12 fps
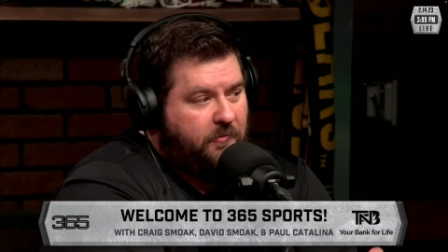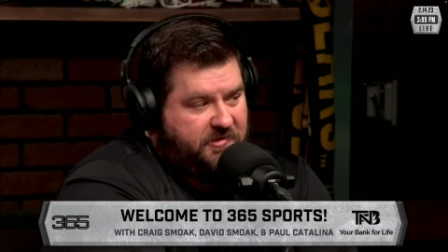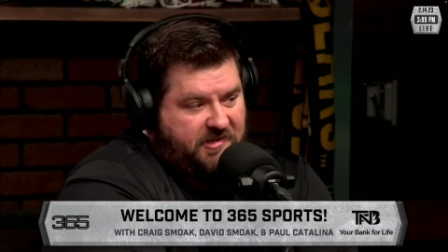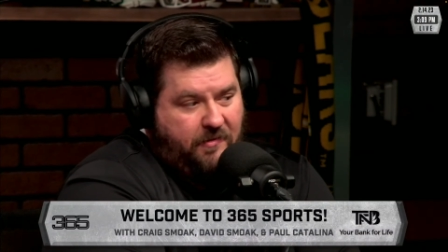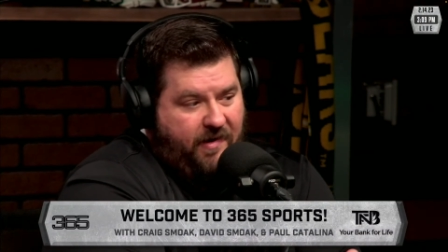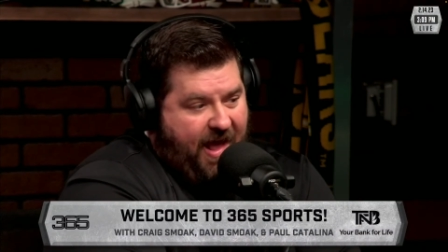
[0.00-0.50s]
We'll
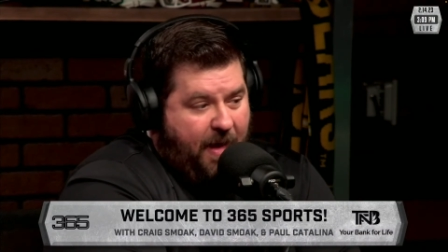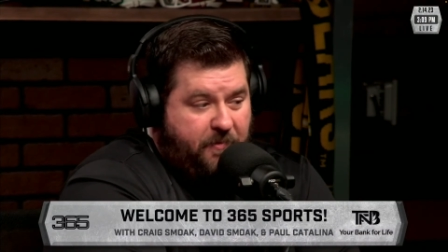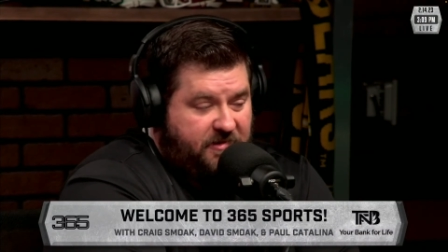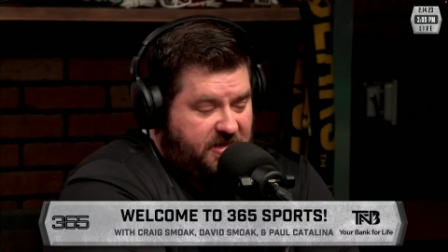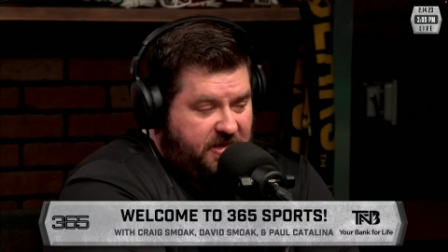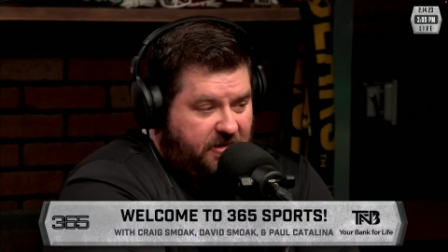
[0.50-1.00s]
see what
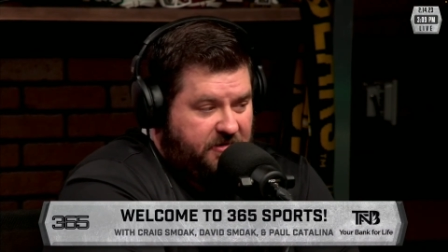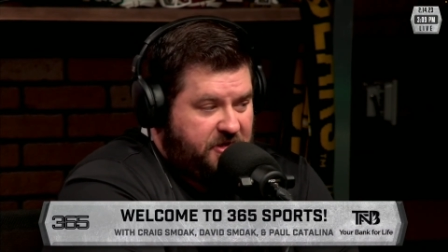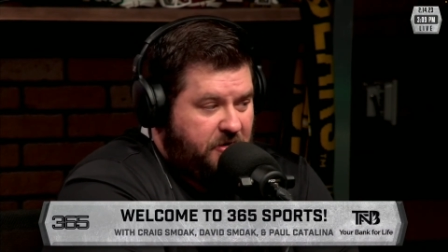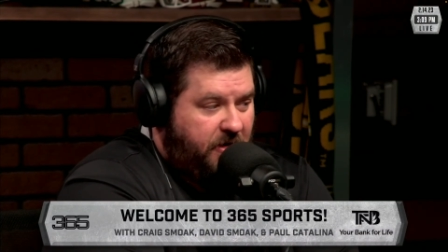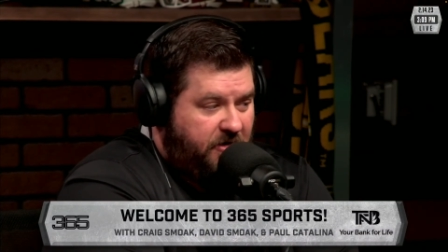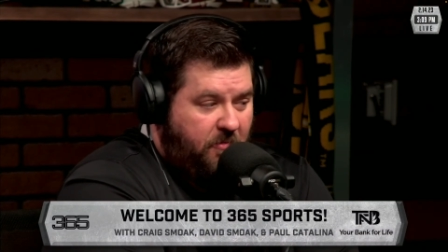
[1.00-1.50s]
happens in year
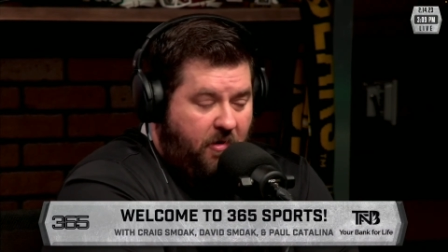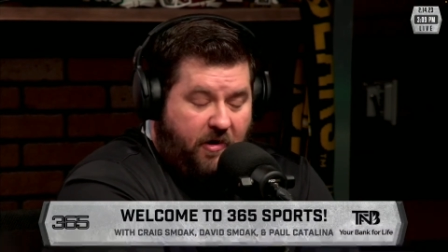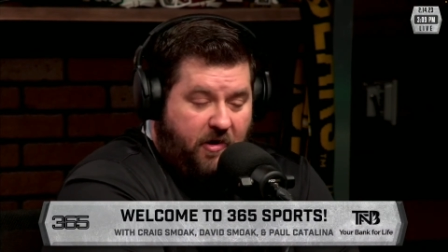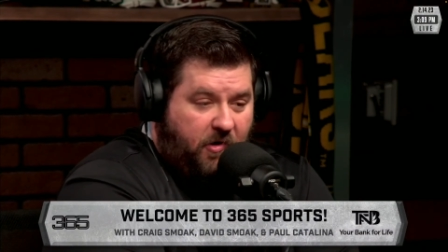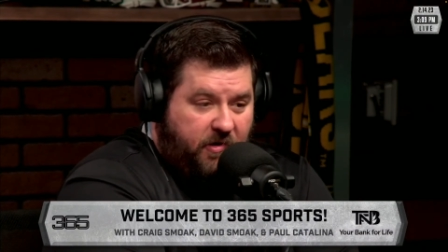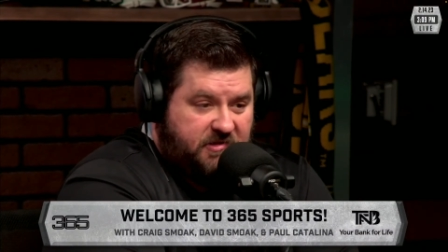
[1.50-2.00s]
2 under
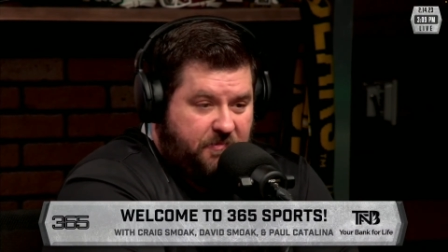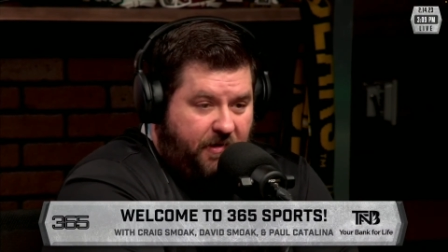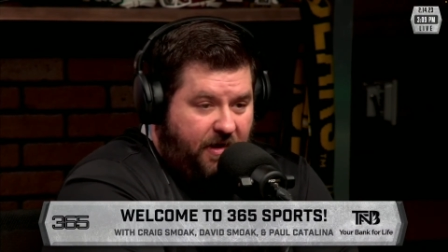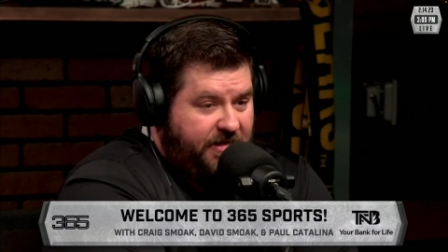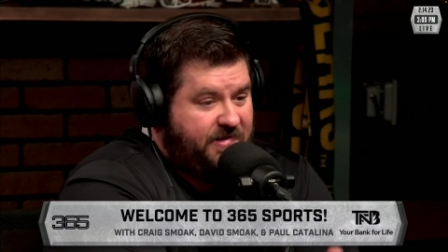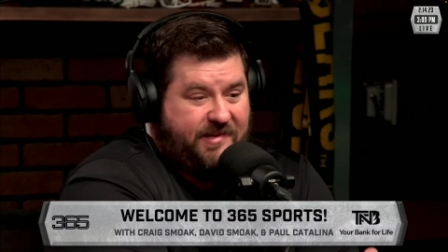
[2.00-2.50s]
Mario
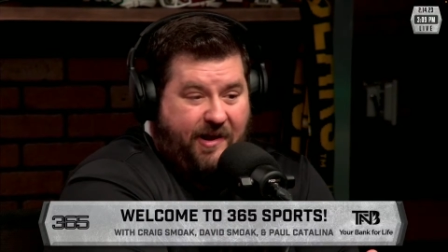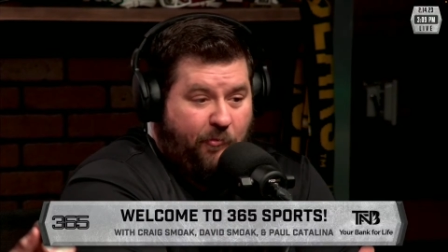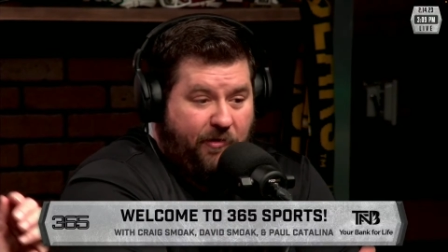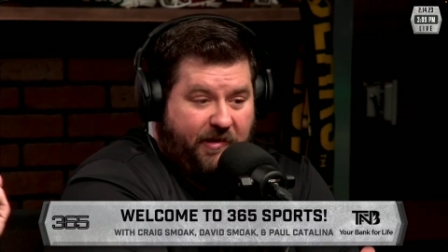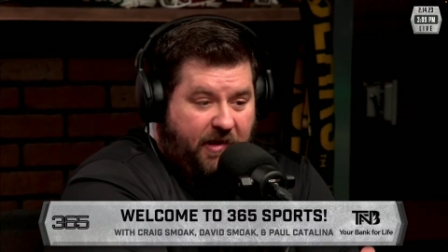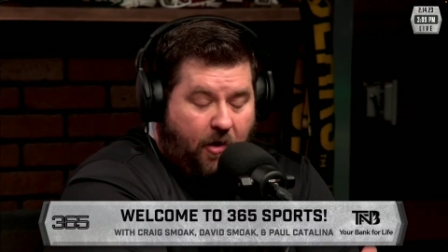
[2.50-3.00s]
Cristobal. He's not
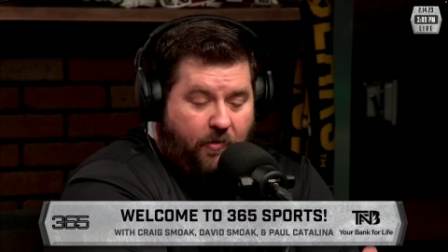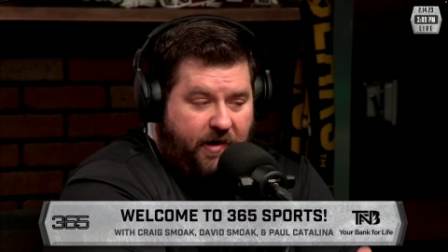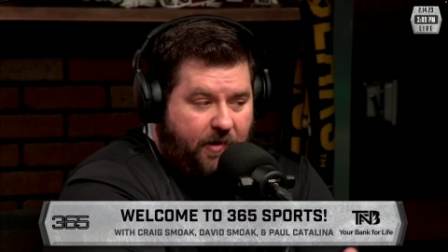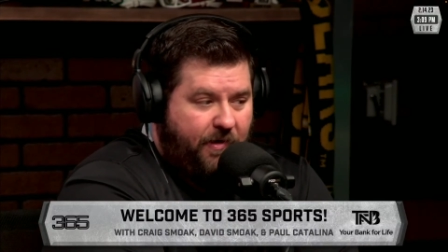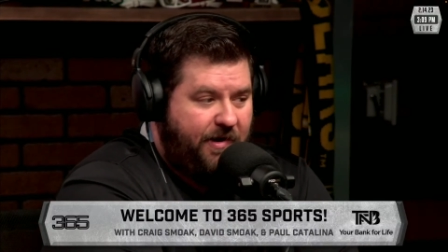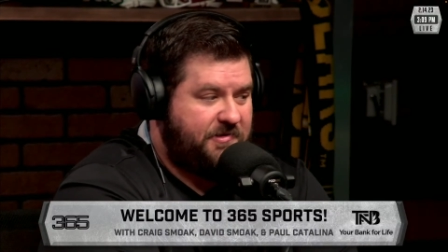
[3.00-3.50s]
really going
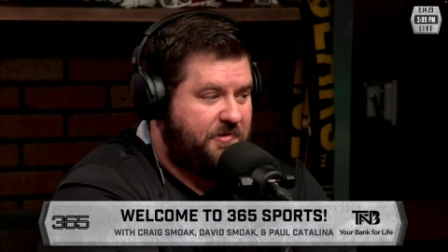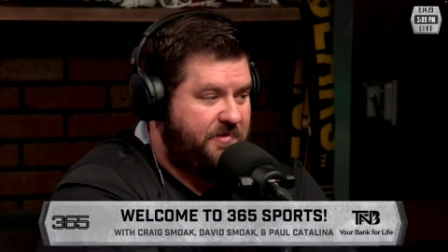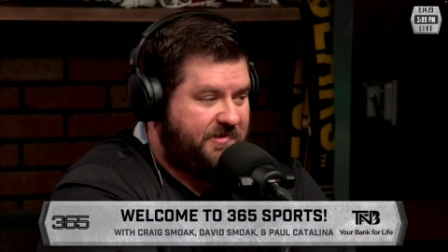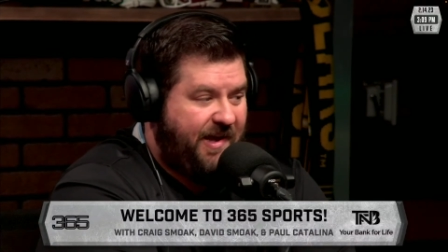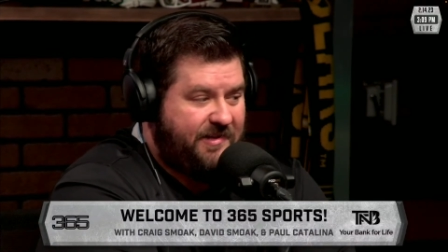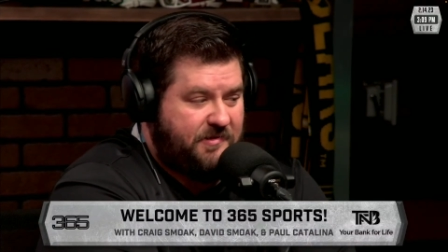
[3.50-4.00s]
anywhere, so
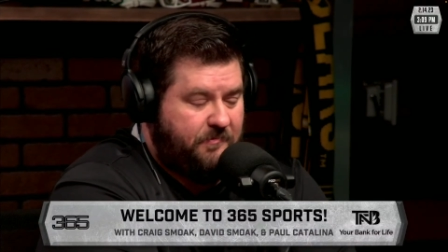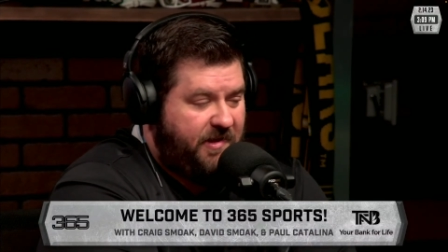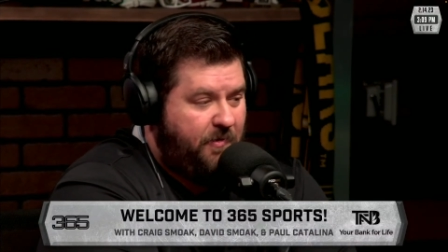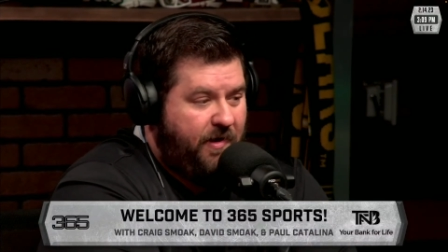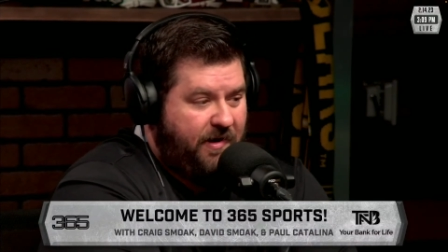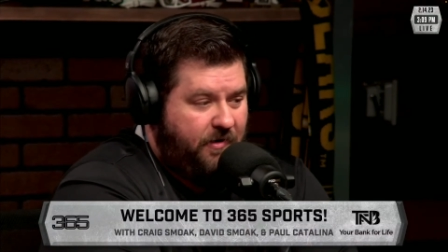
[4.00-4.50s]
he's got some
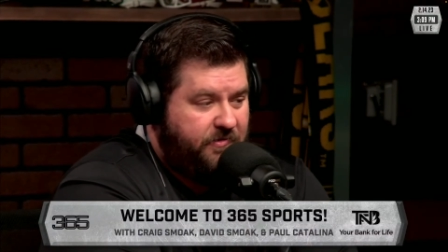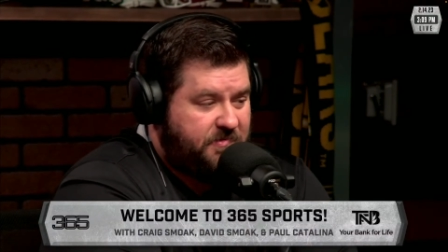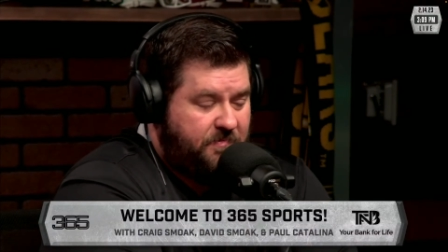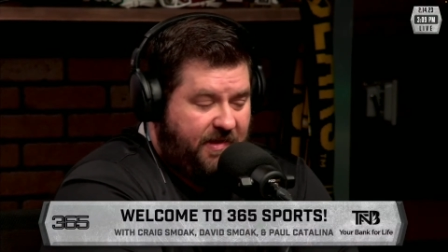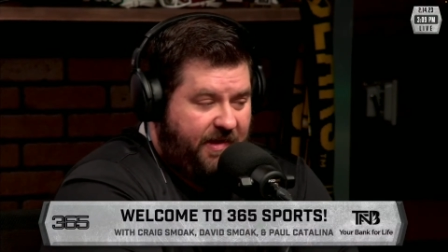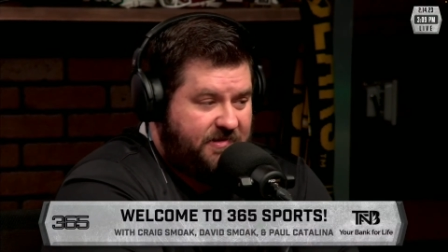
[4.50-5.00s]
leeway to do
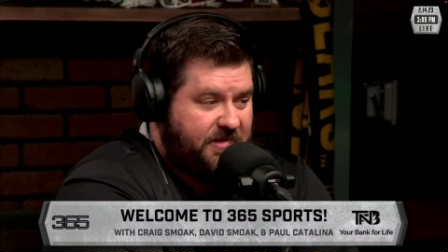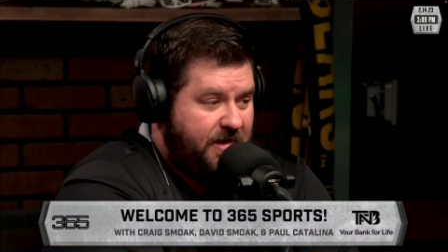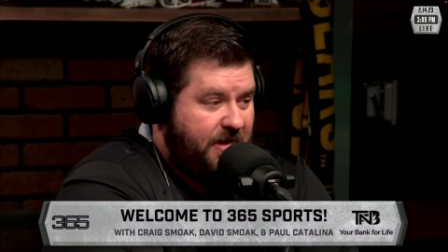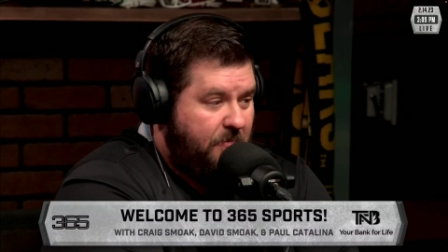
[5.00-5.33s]
some things.